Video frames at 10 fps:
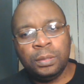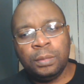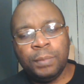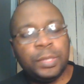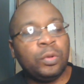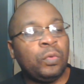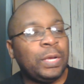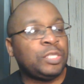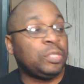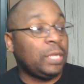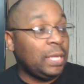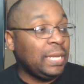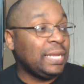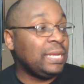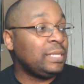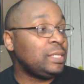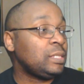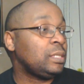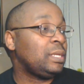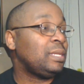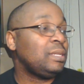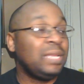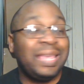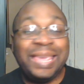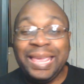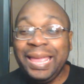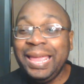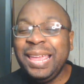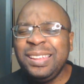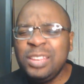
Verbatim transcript: But the question is can